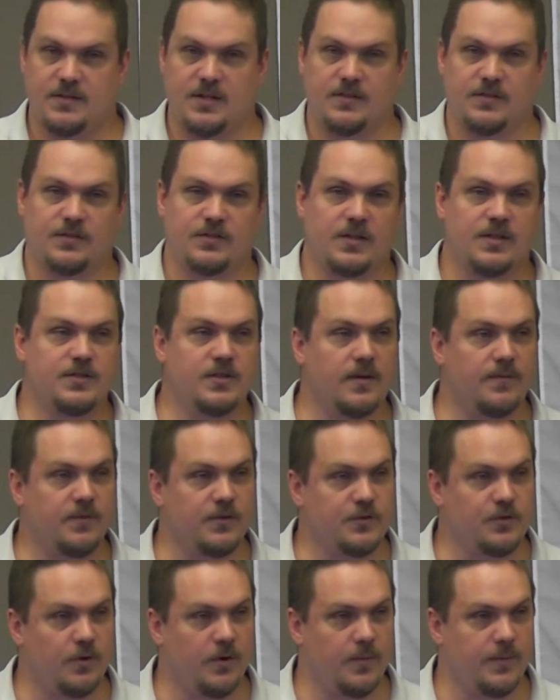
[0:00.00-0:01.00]
Jesus said,
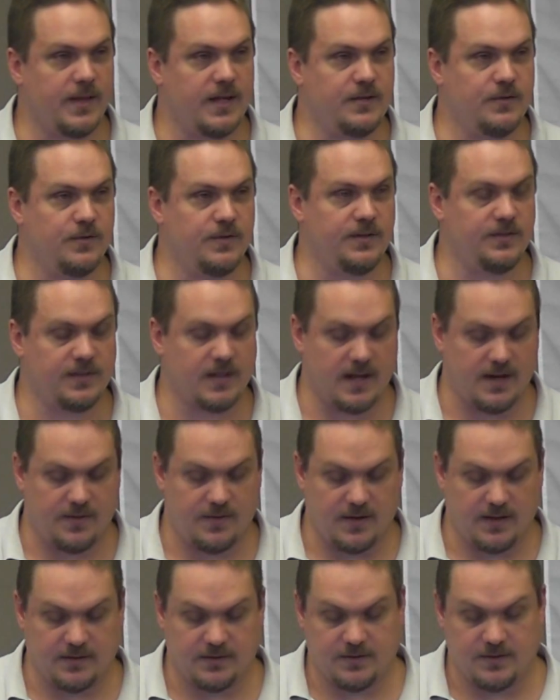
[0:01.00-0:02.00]
jump for joy when they do these
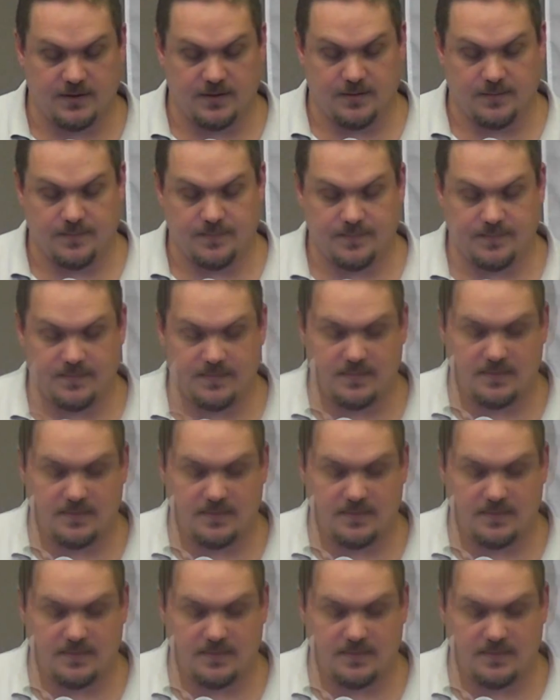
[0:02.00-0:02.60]
kind of things to you.